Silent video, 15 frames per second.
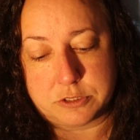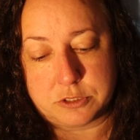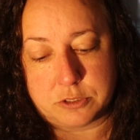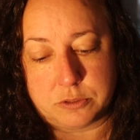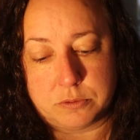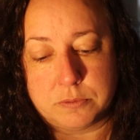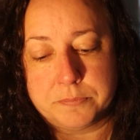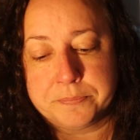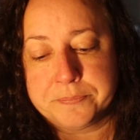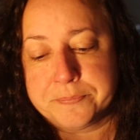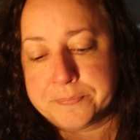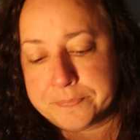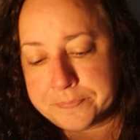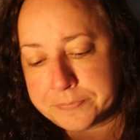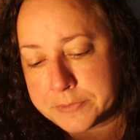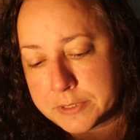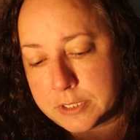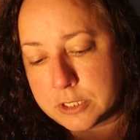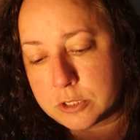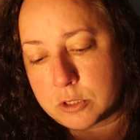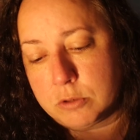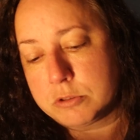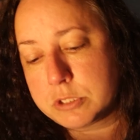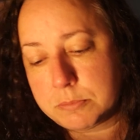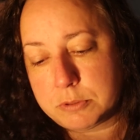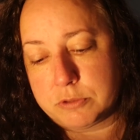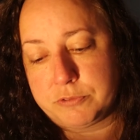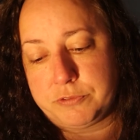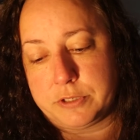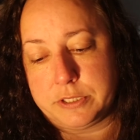So it goes
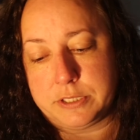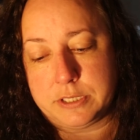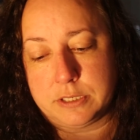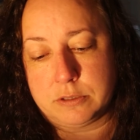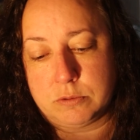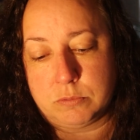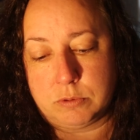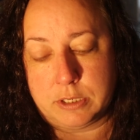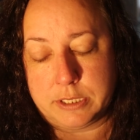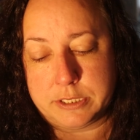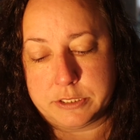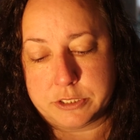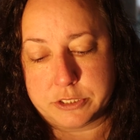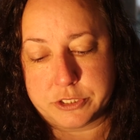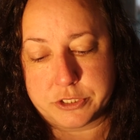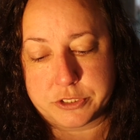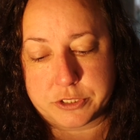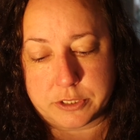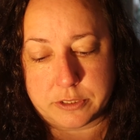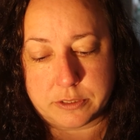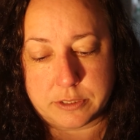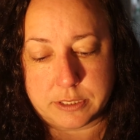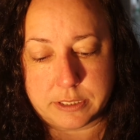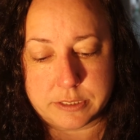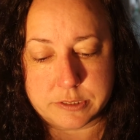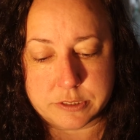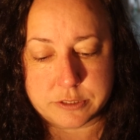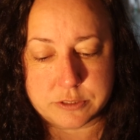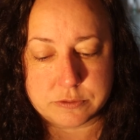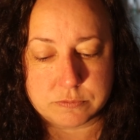about finding out why Indigenous art
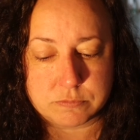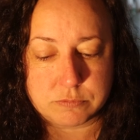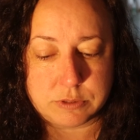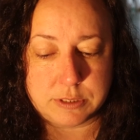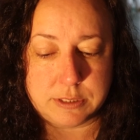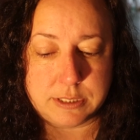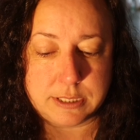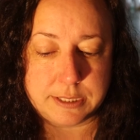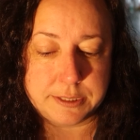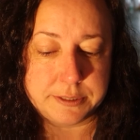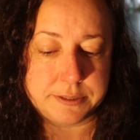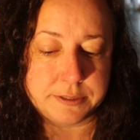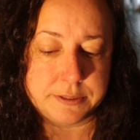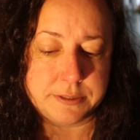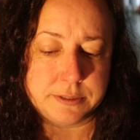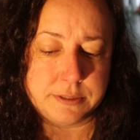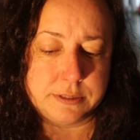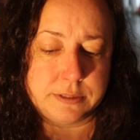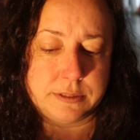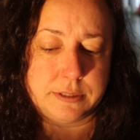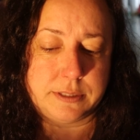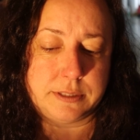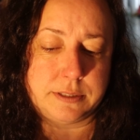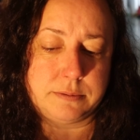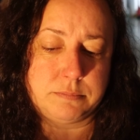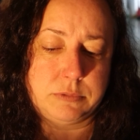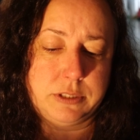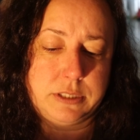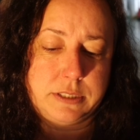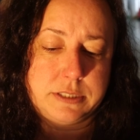has really had
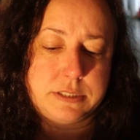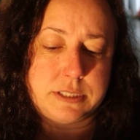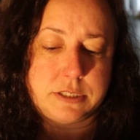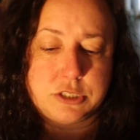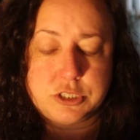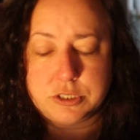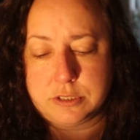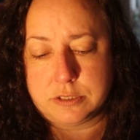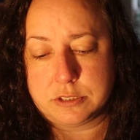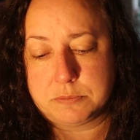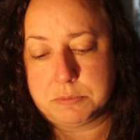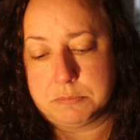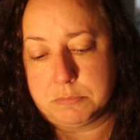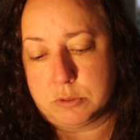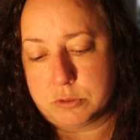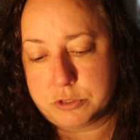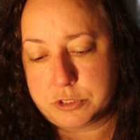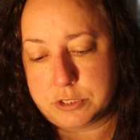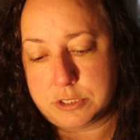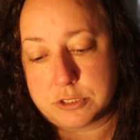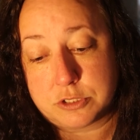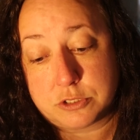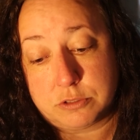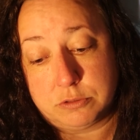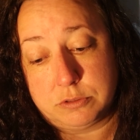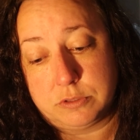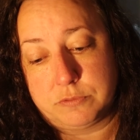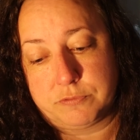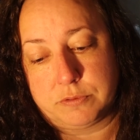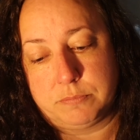little attention and has been mostly
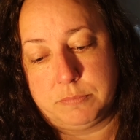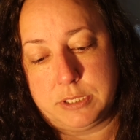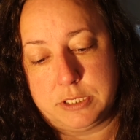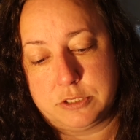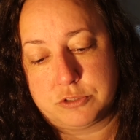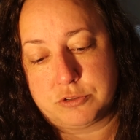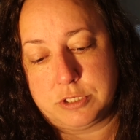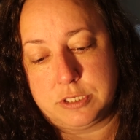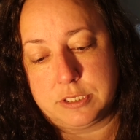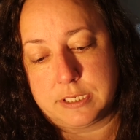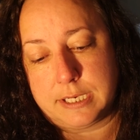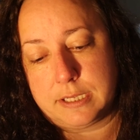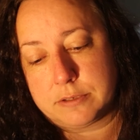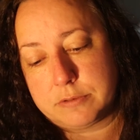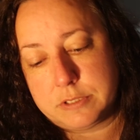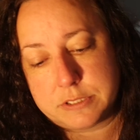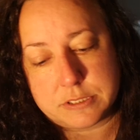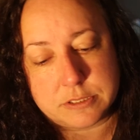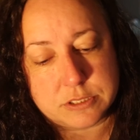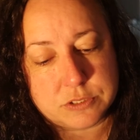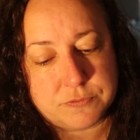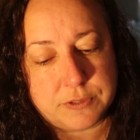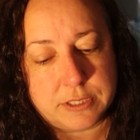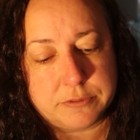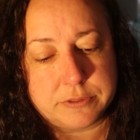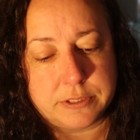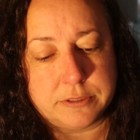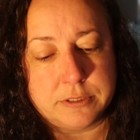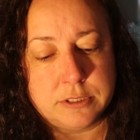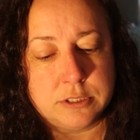excluded from mainstream galleries, and it's
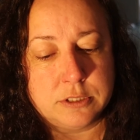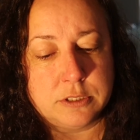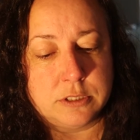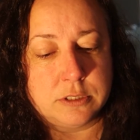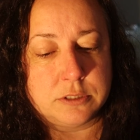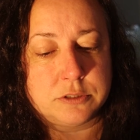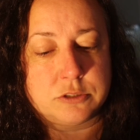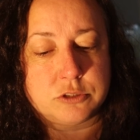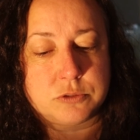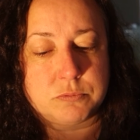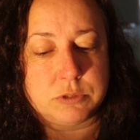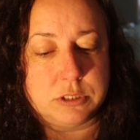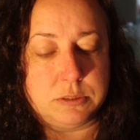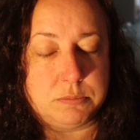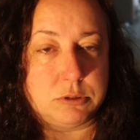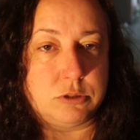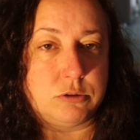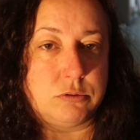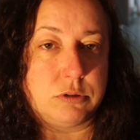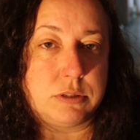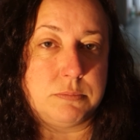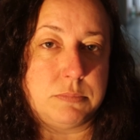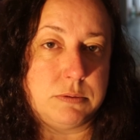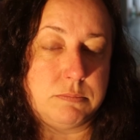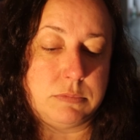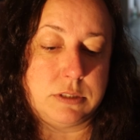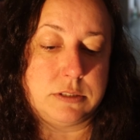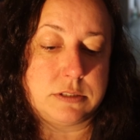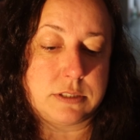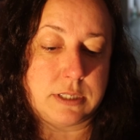found that there's really been no
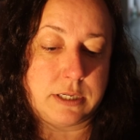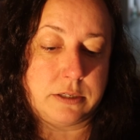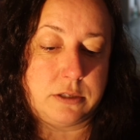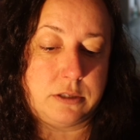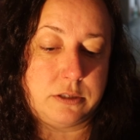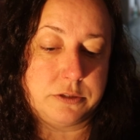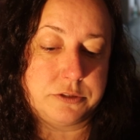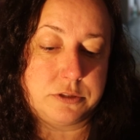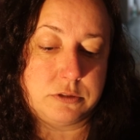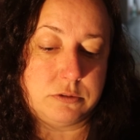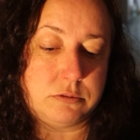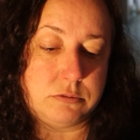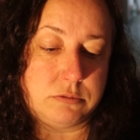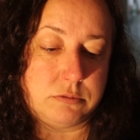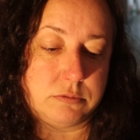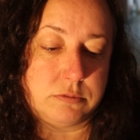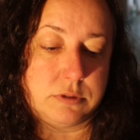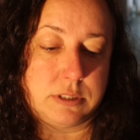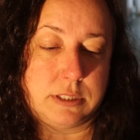commitment at all to